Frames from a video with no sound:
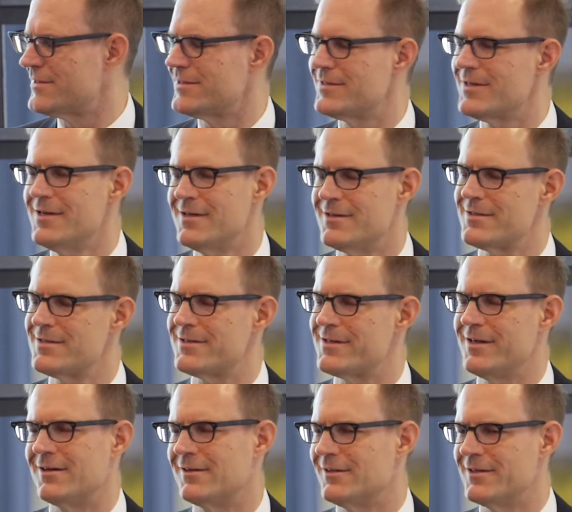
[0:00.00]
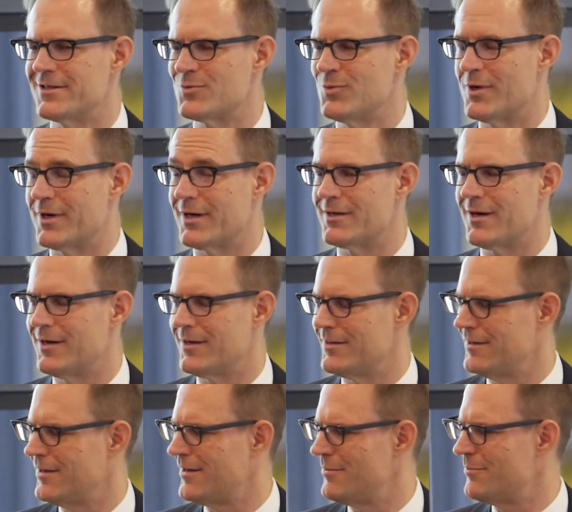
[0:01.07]
this is the ugliest one,
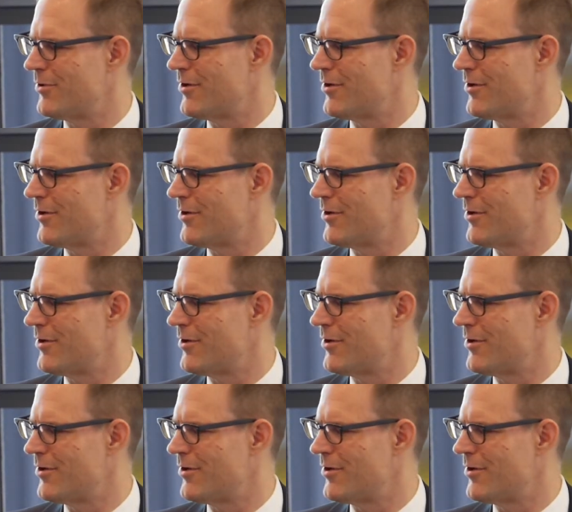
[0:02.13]
I